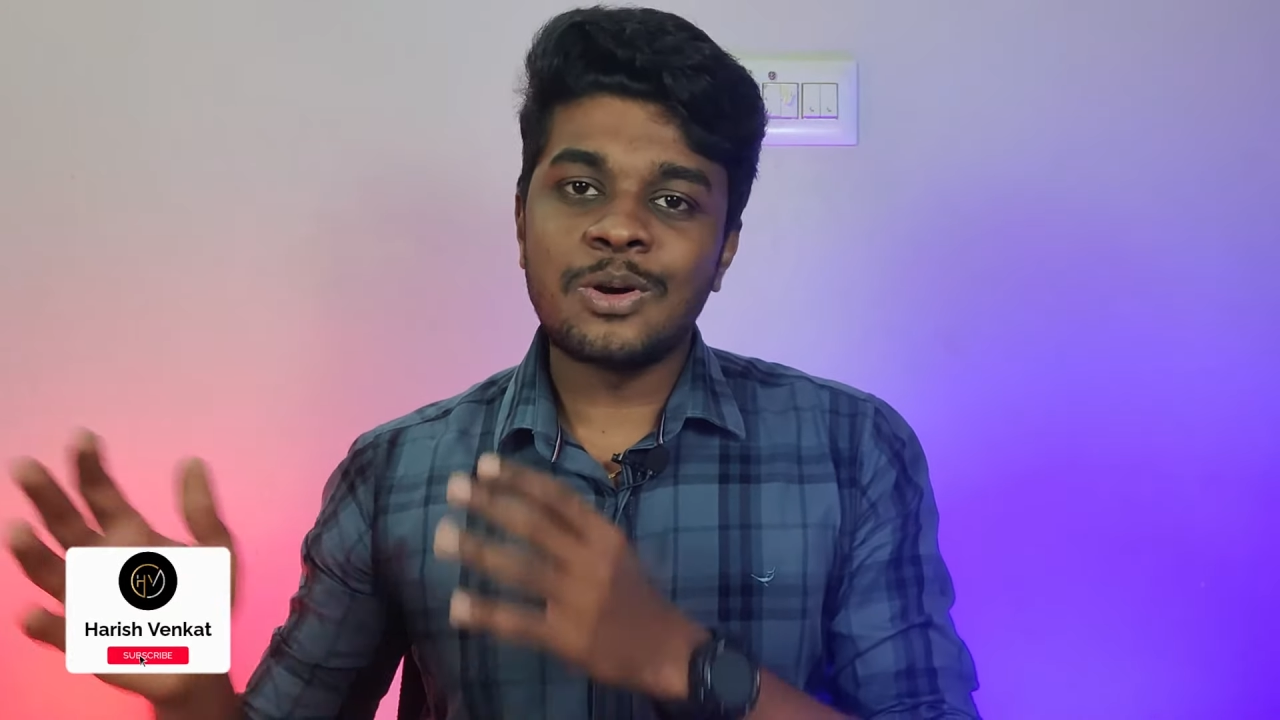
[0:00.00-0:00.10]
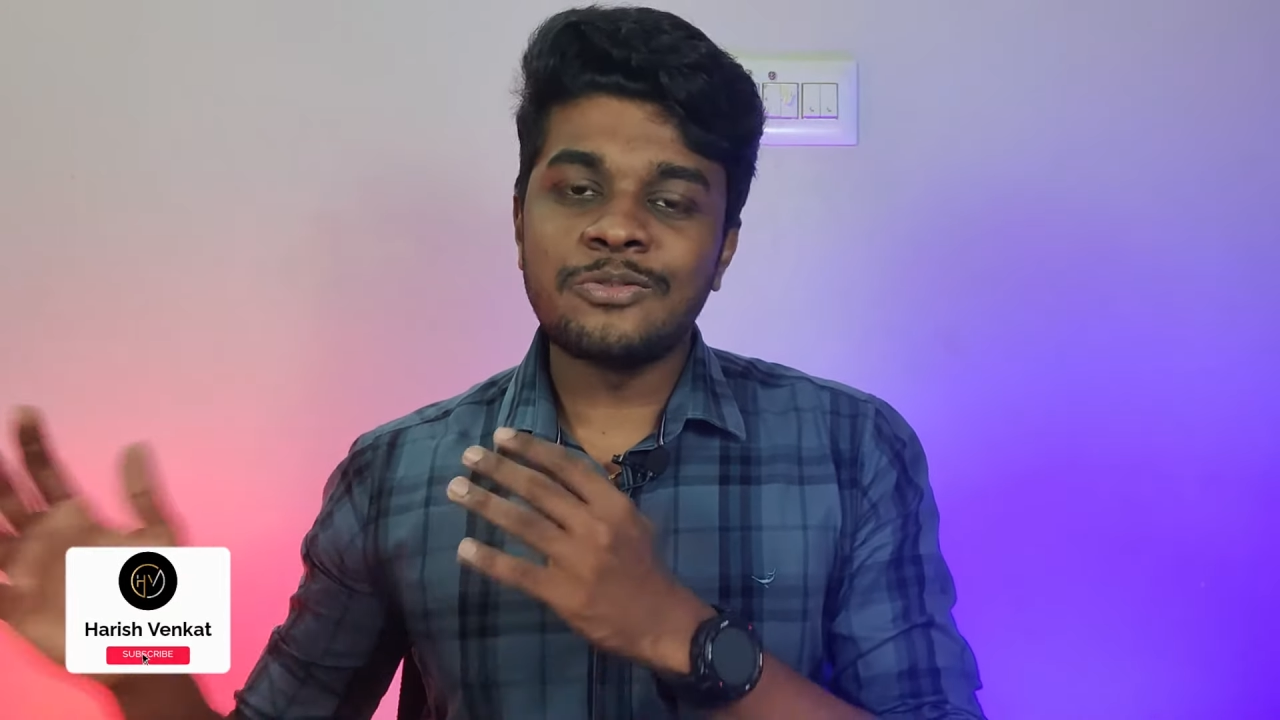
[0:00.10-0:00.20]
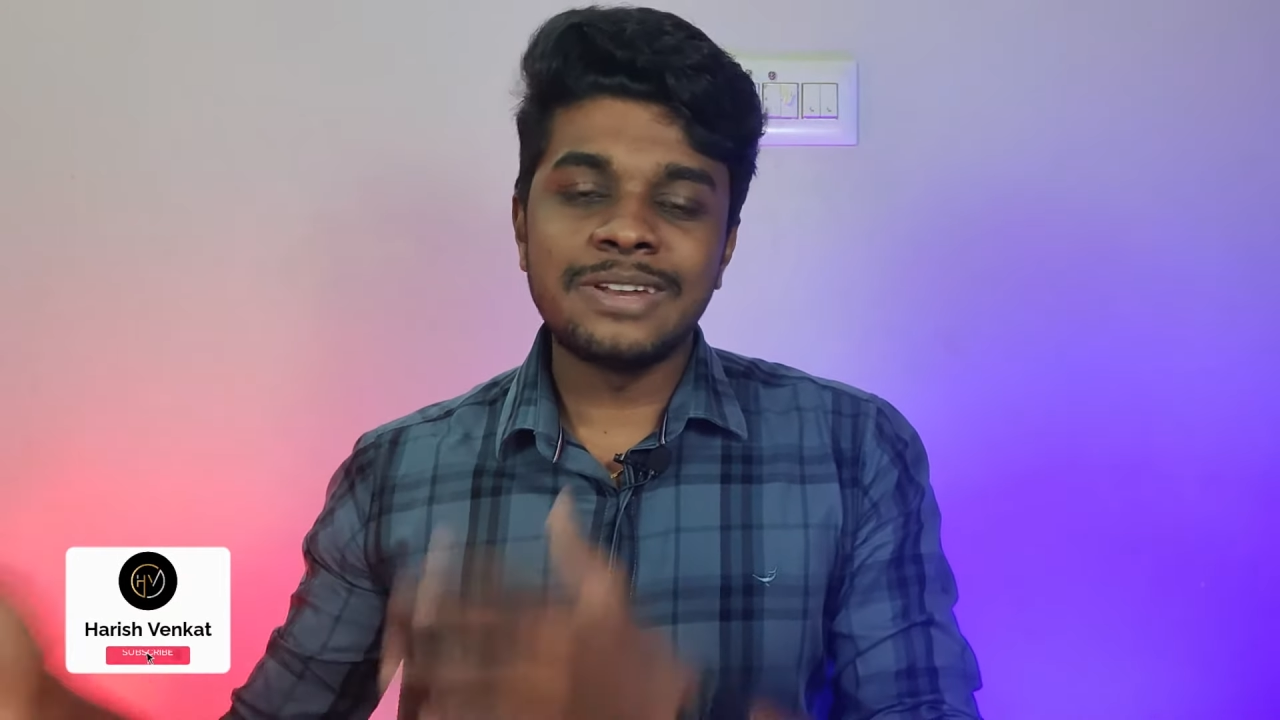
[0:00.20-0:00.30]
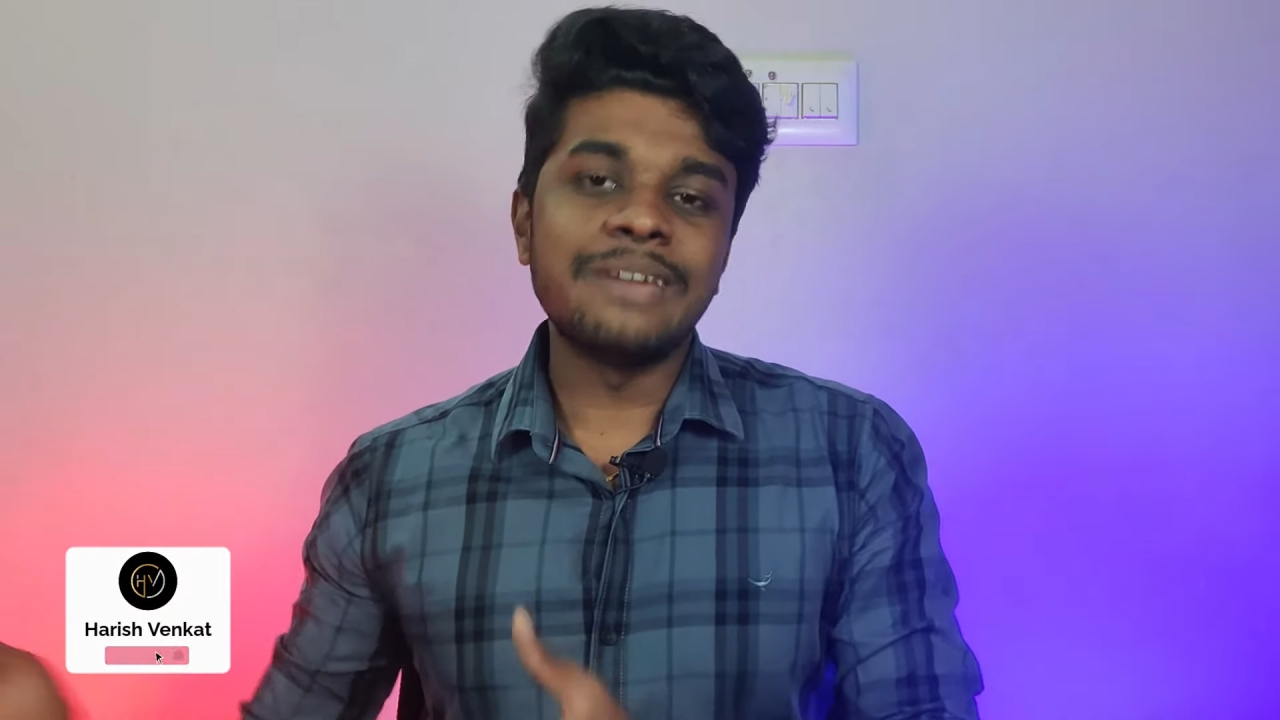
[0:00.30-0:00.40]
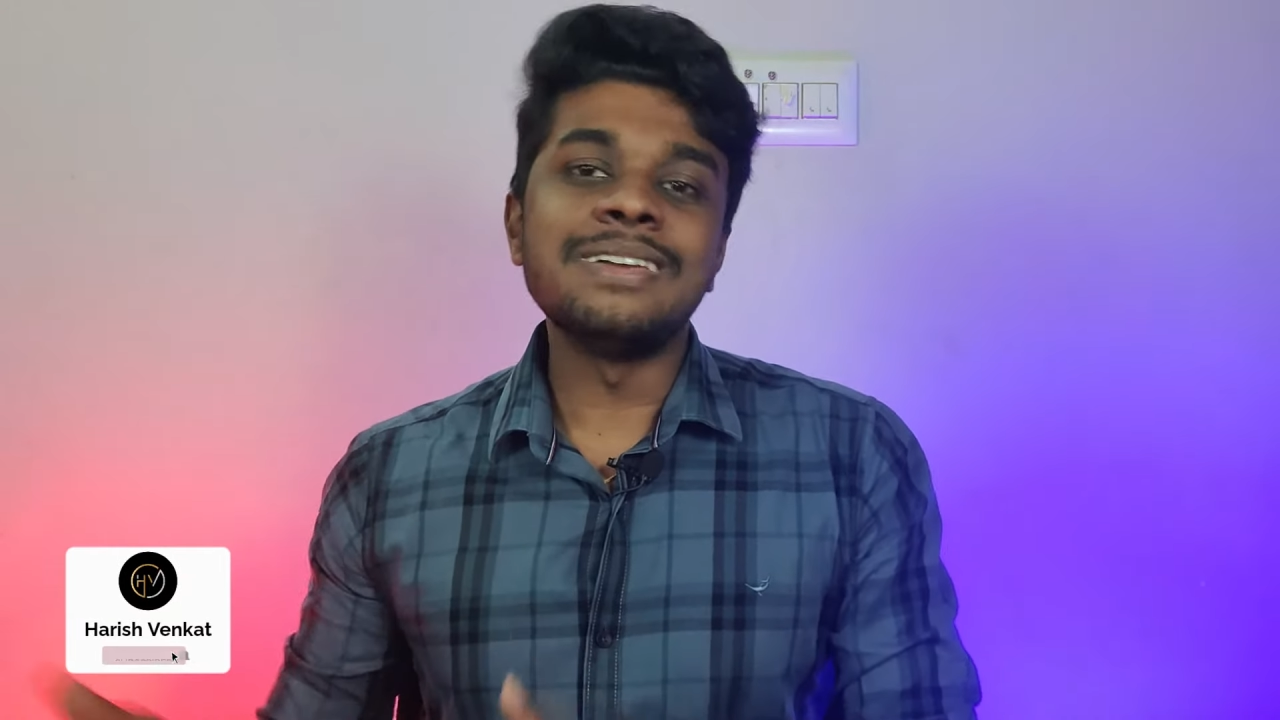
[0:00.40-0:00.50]

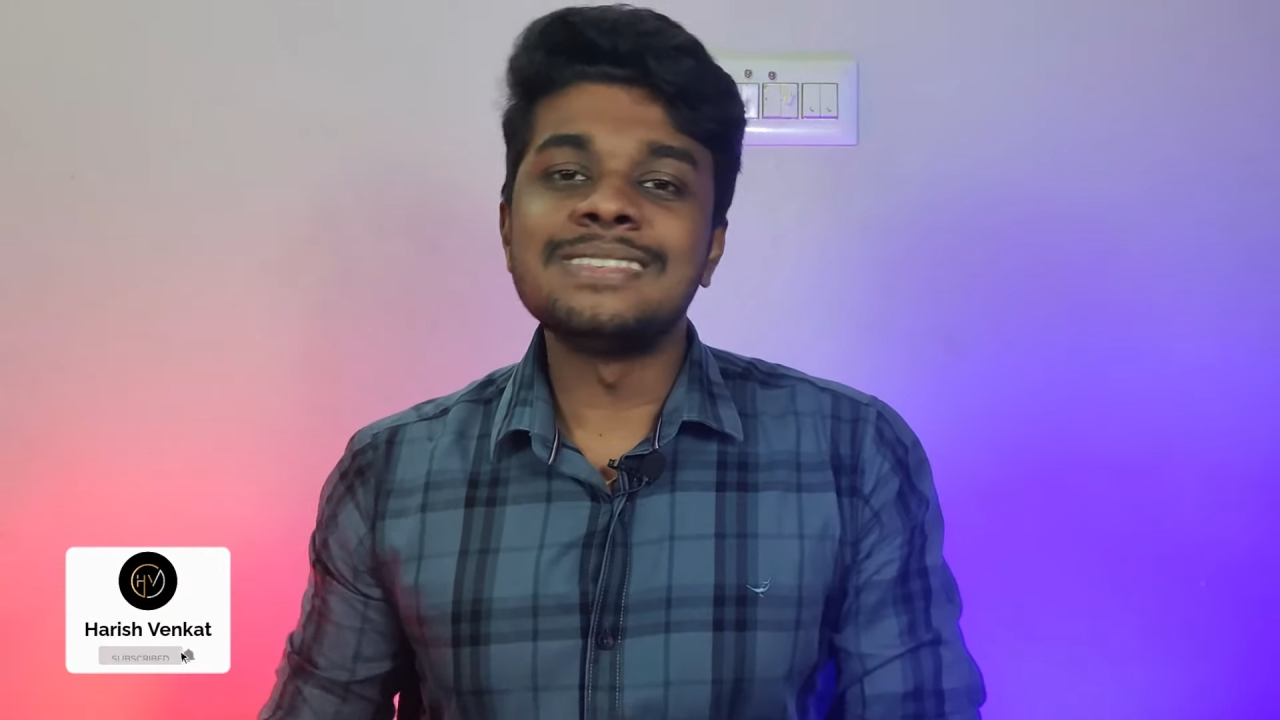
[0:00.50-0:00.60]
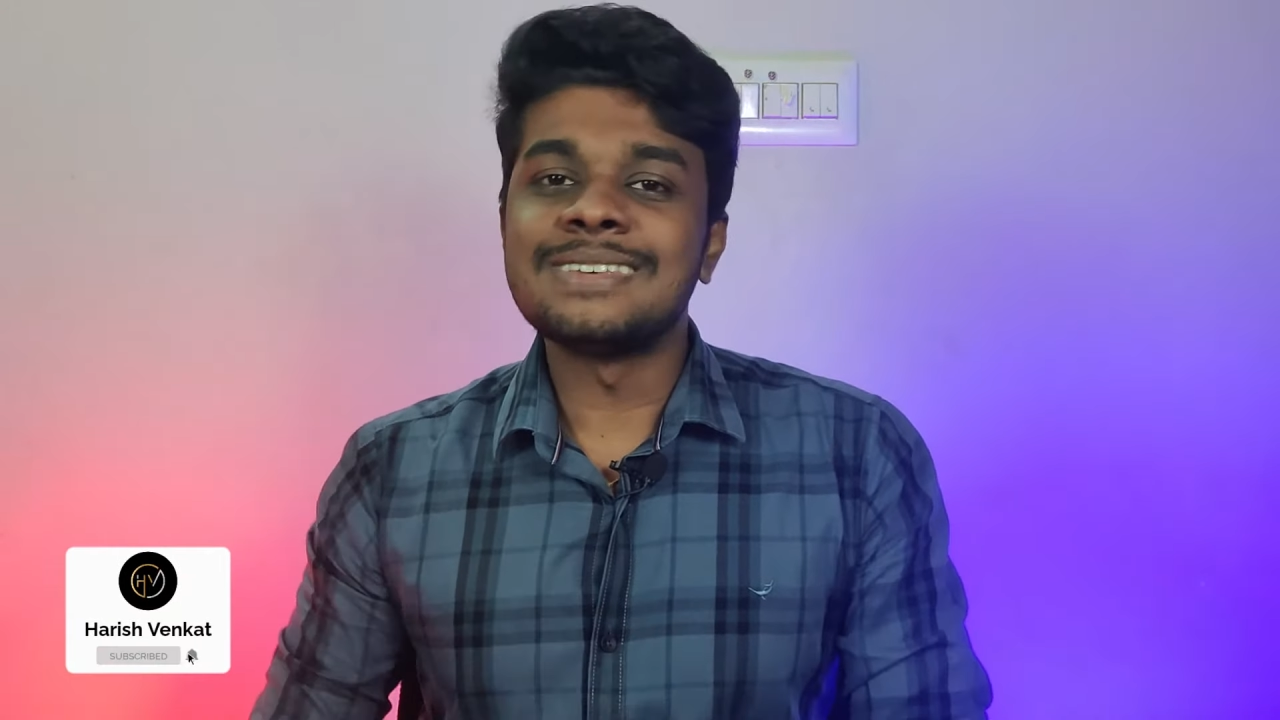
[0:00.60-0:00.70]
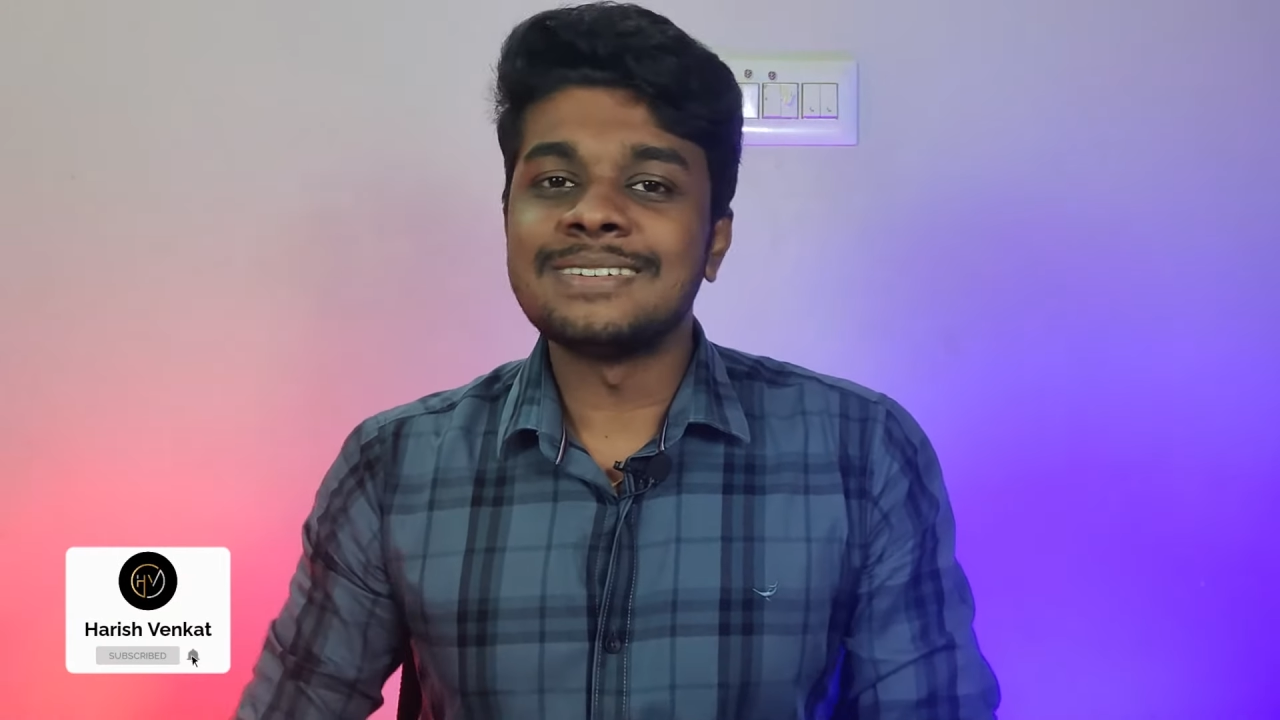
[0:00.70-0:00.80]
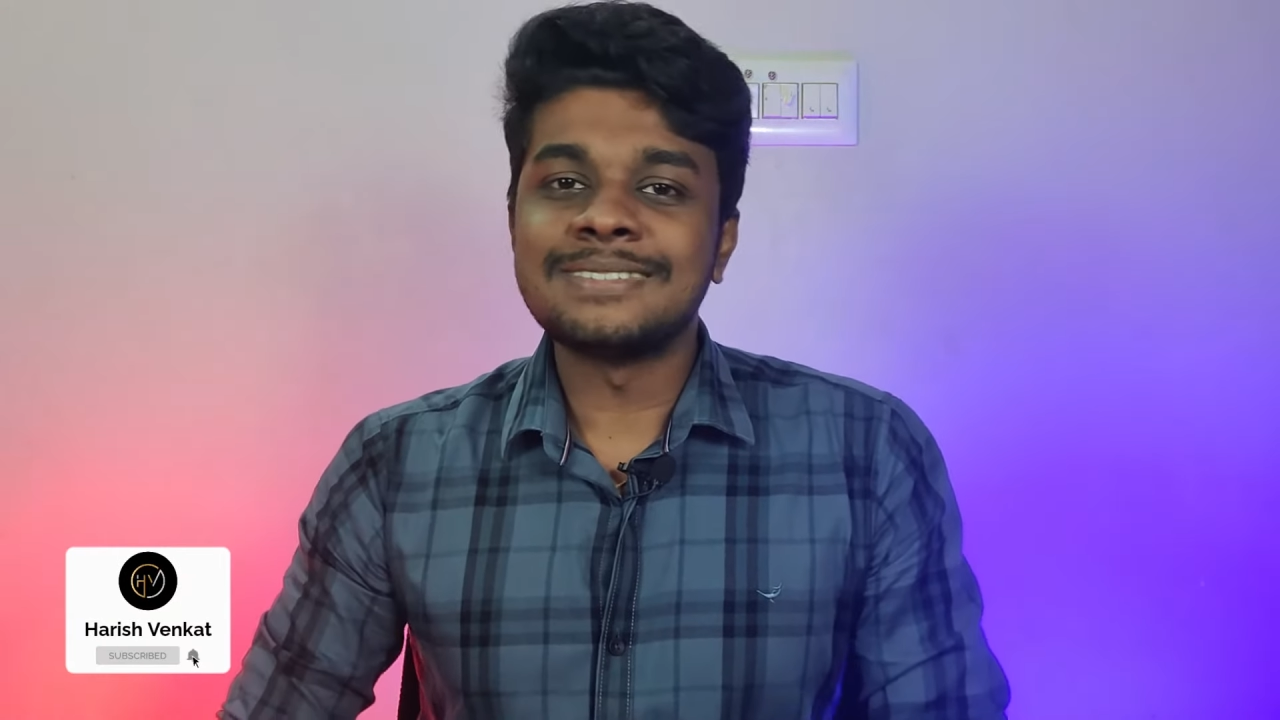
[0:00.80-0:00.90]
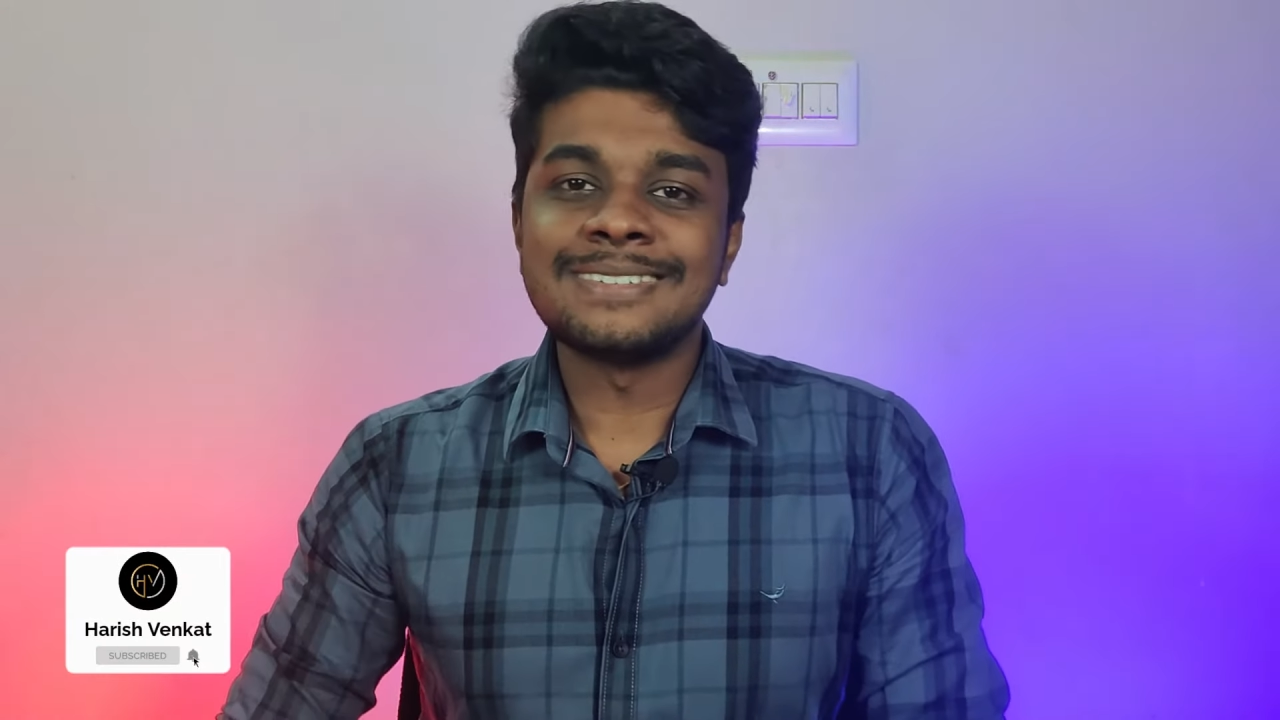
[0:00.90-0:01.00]
of Davidson.